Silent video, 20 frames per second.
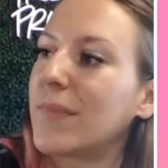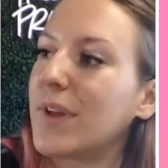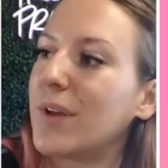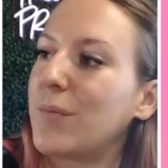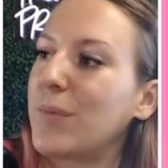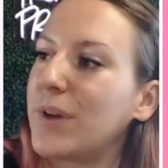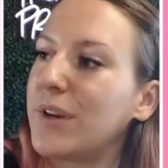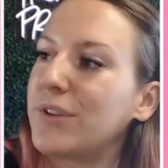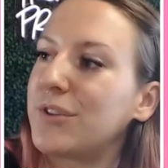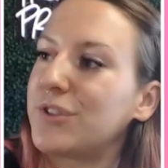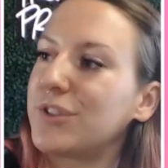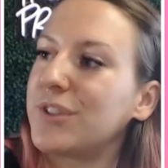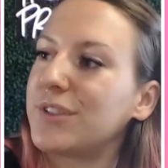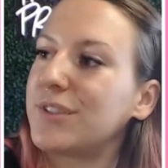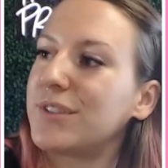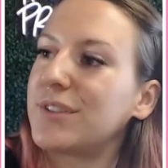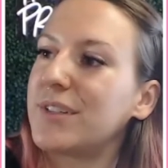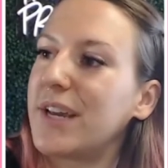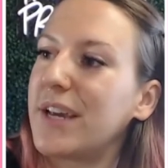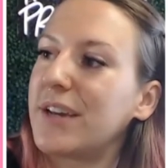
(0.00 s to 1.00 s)
might
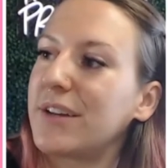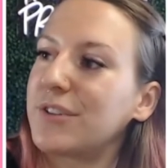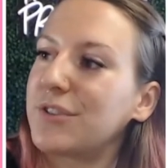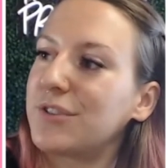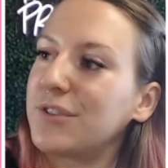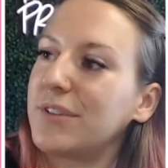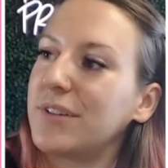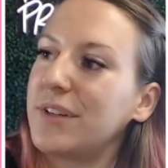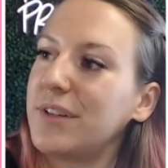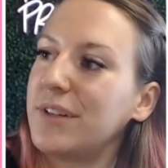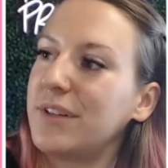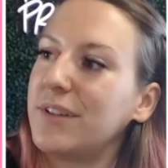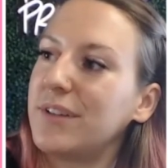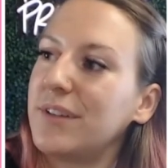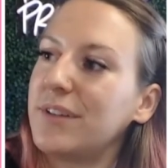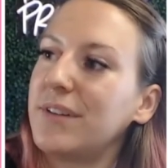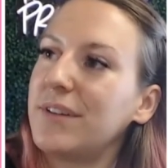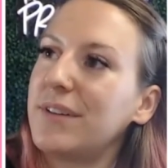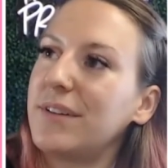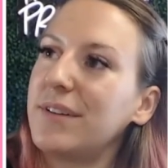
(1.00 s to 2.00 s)
just actually
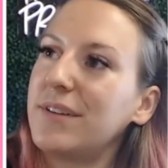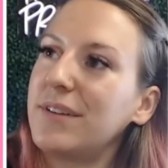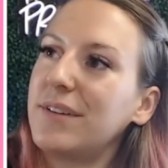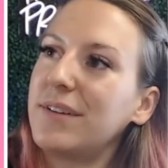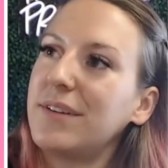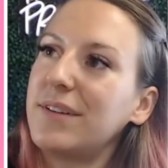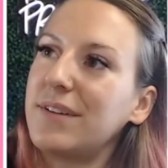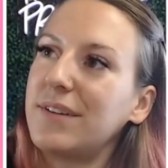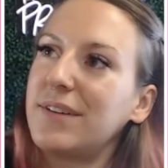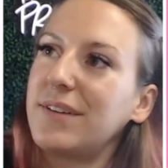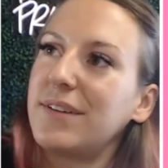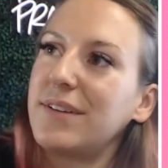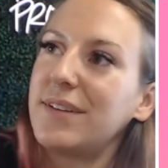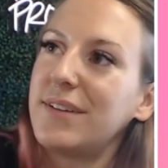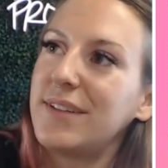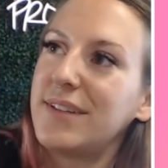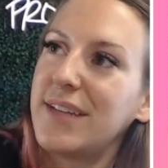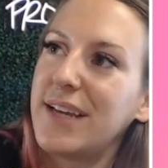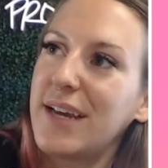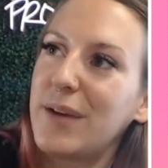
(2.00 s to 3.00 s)

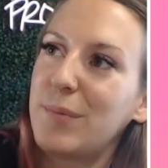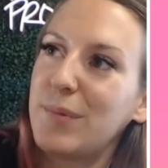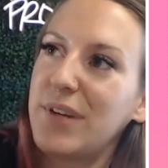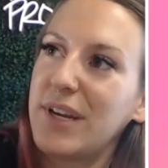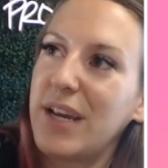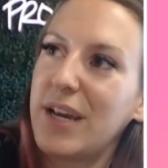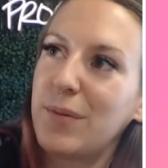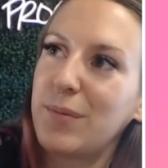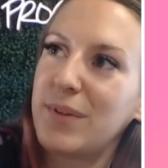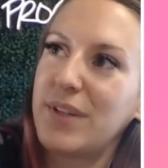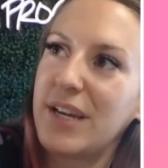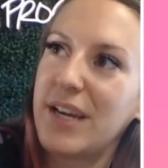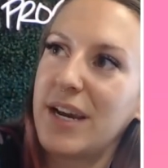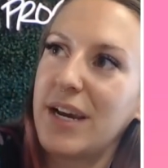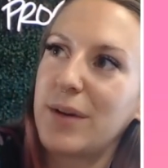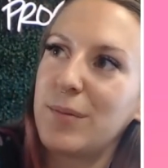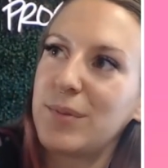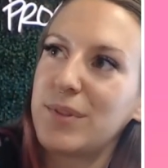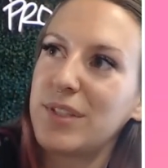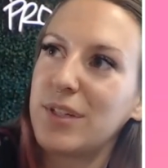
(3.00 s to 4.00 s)

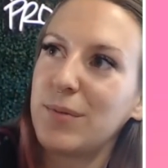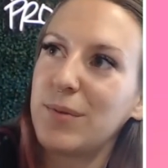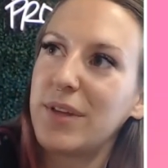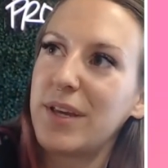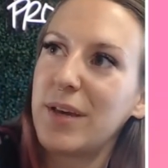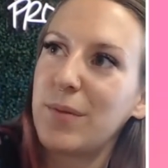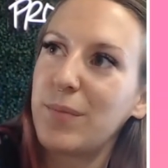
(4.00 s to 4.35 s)
dab some of that